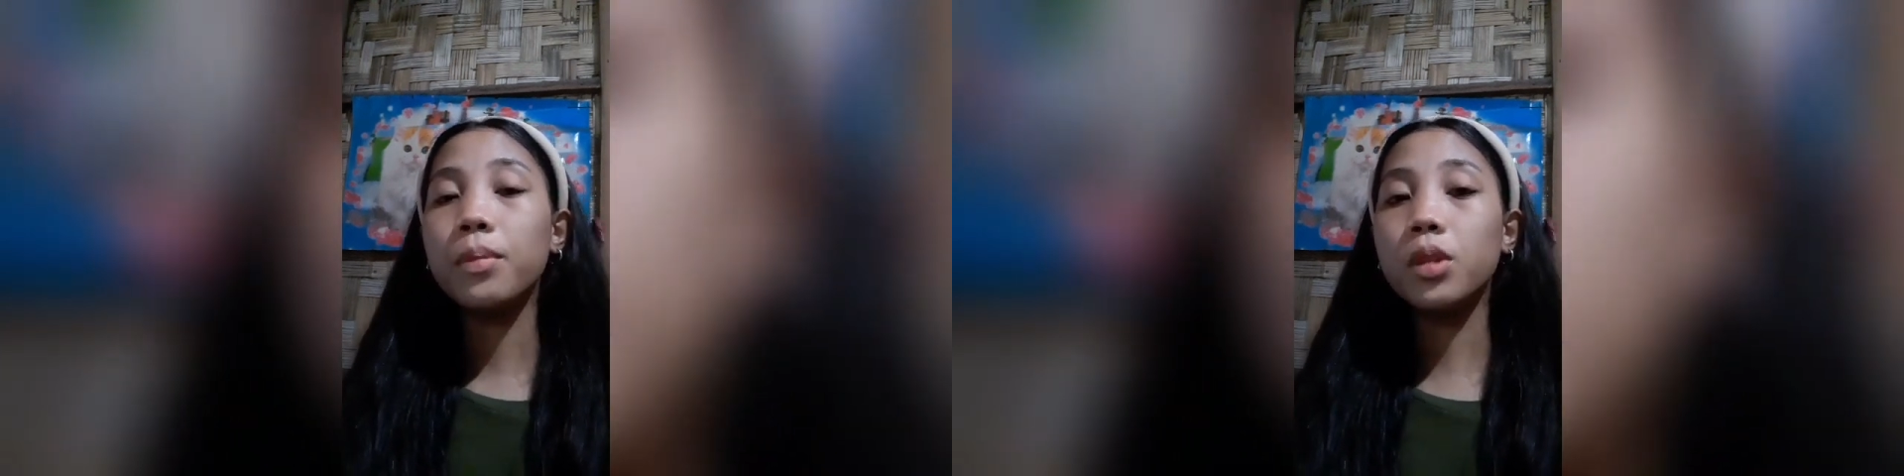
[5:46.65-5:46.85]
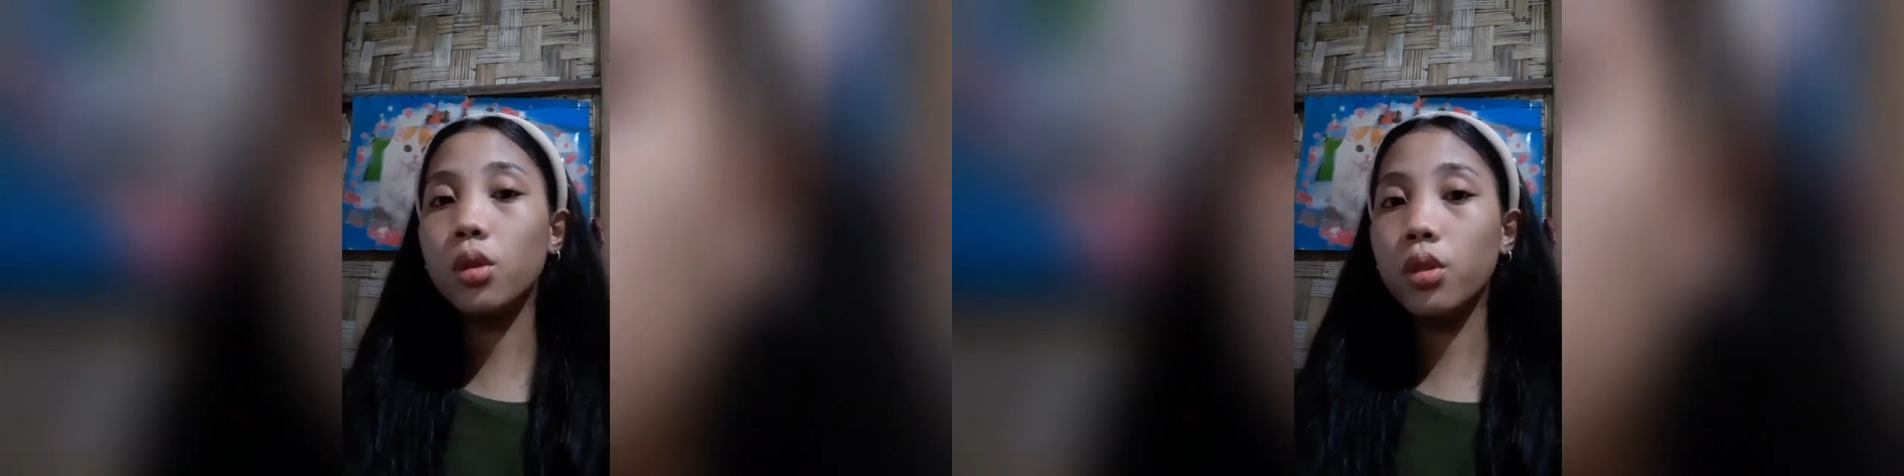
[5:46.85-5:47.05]

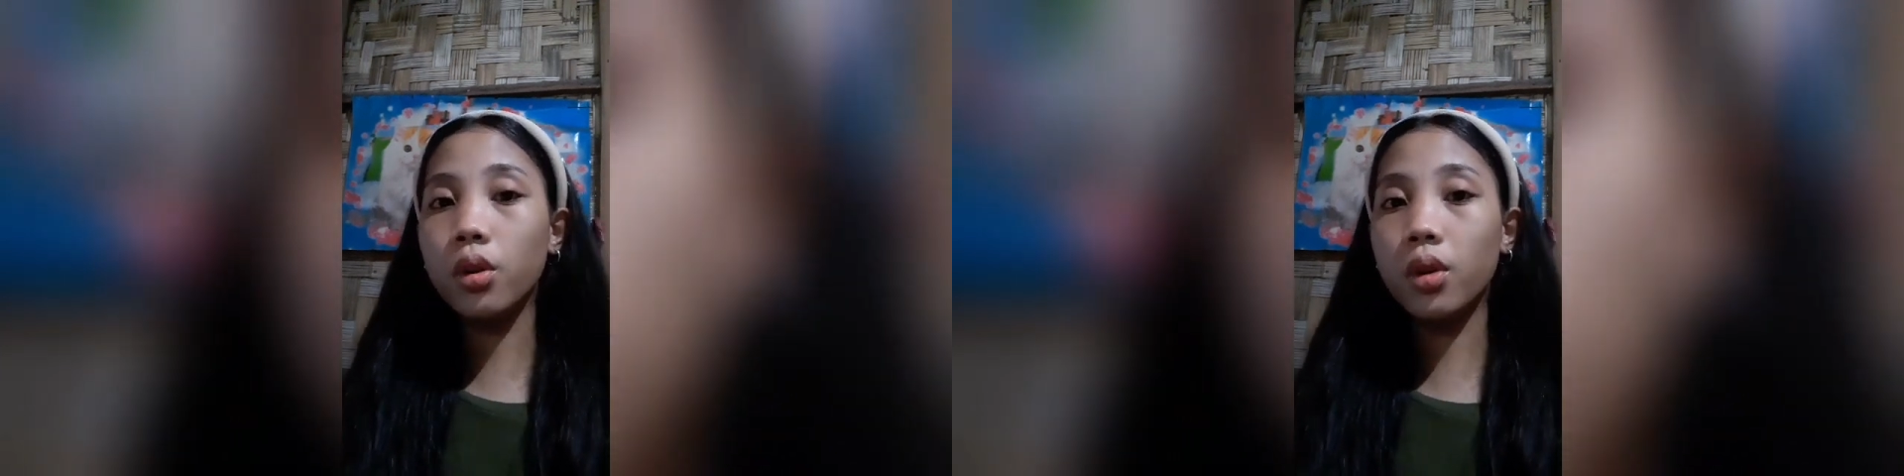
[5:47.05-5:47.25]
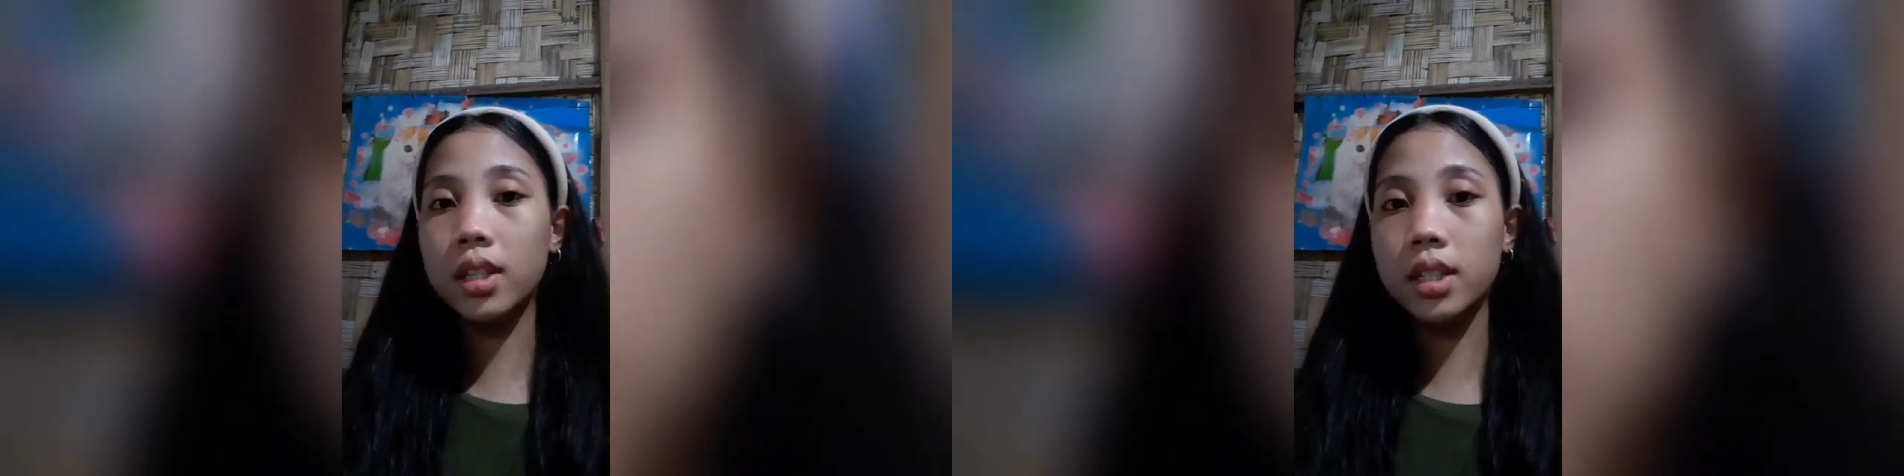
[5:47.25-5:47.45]

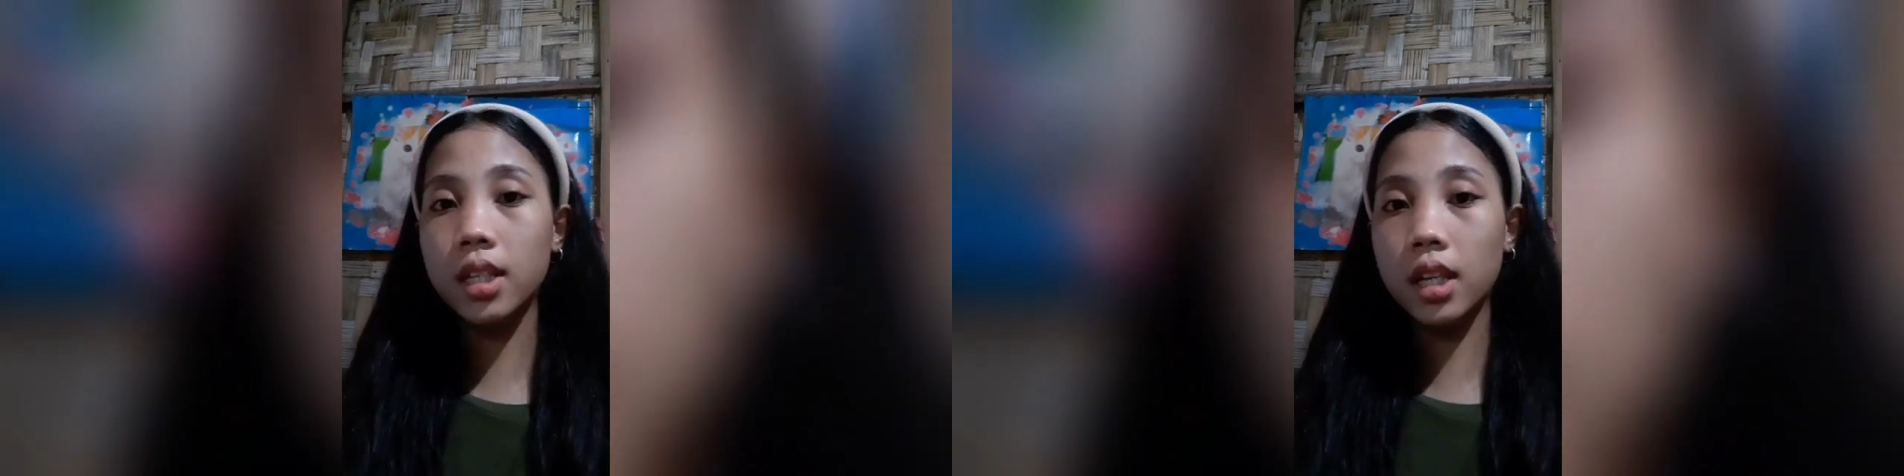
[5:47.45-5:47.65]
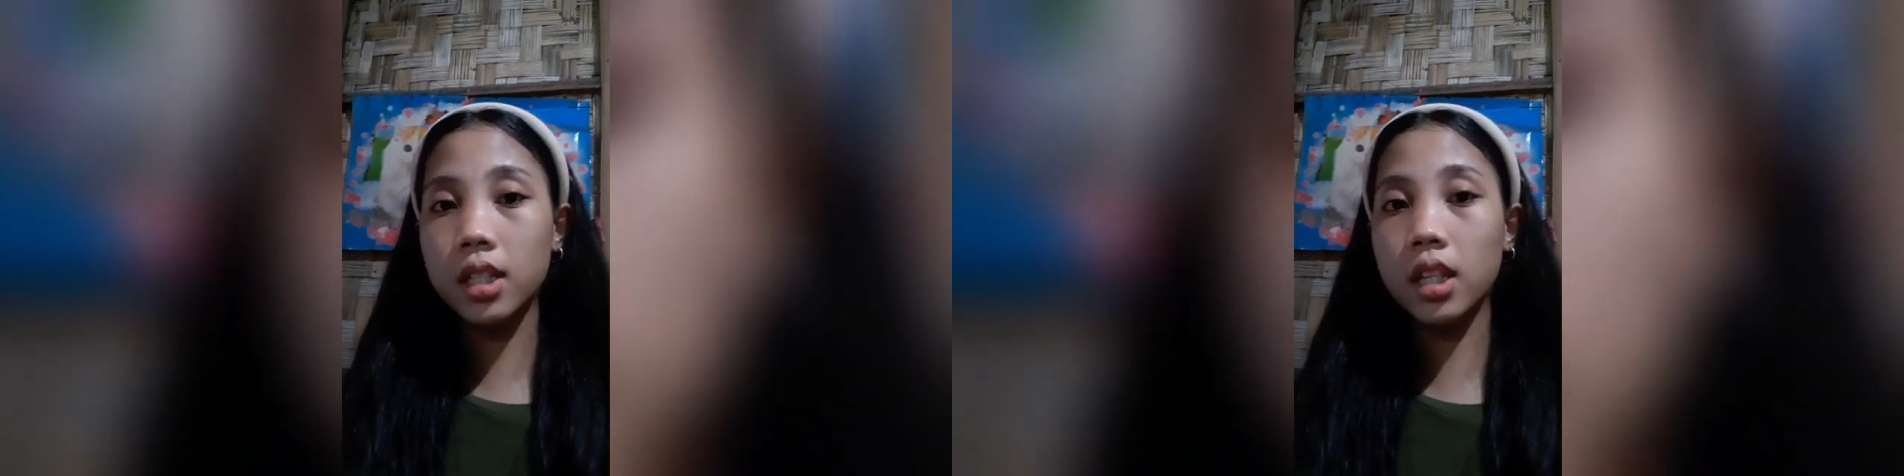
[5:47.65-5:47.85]
utterances